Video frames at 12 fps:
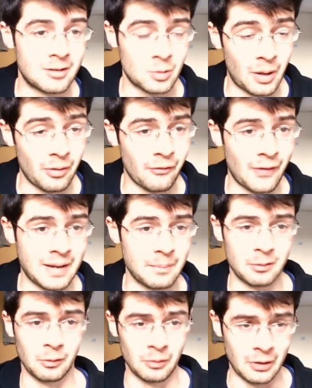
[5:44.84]
12th of
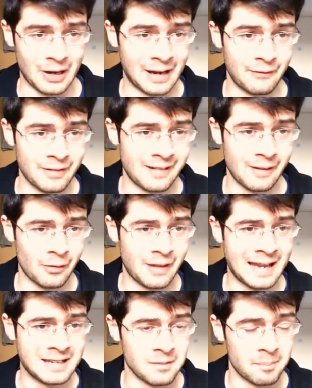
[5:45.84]
April. You have until
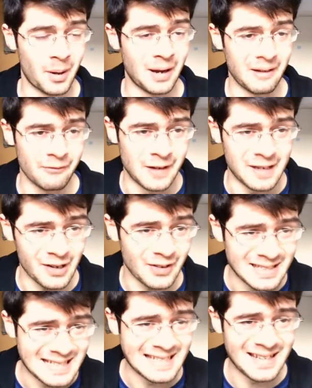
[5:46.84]
then to buy it for
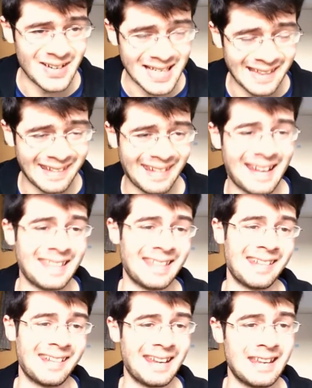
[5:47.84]
99
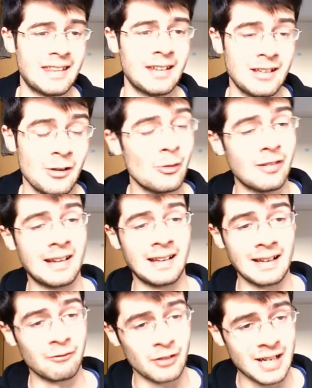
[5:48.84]
cents, either
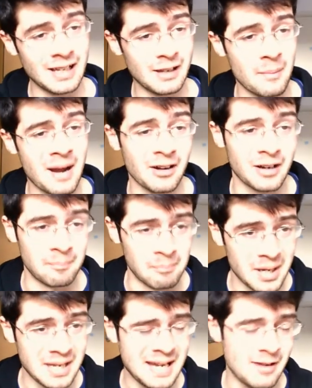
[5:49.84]
using real American
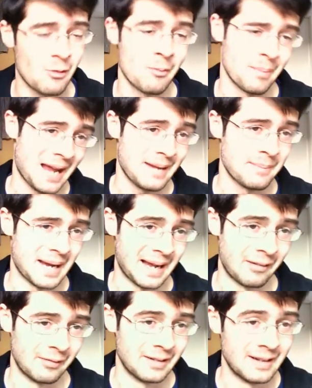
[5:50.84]
money or
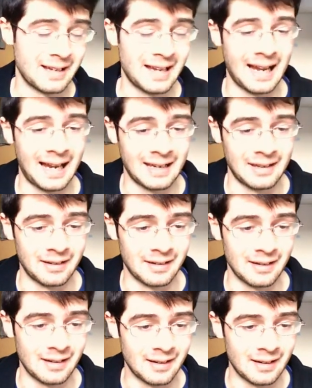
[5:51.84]
PayPal, and
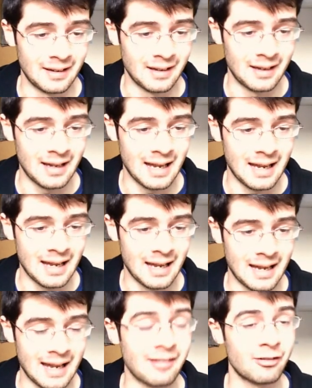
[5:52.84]

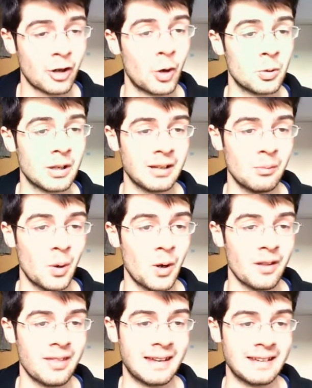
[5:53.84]
it's totally
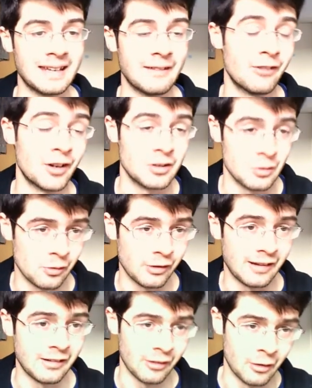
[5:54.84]
worth it if I do
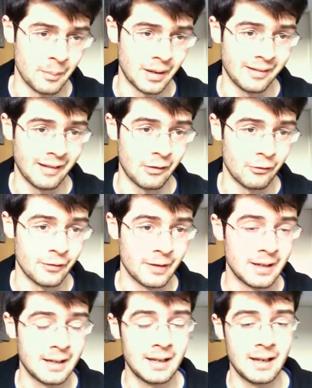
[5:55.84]
say so myself.
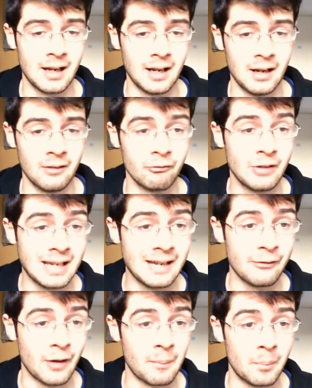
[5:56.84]

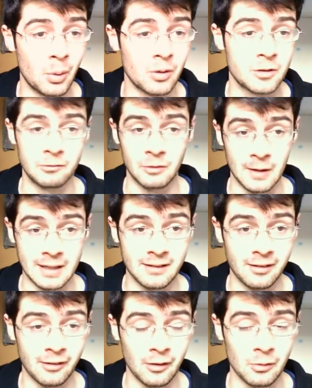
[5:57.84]
Really fun book to write,
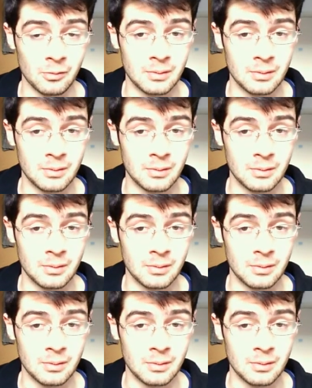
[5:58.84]
so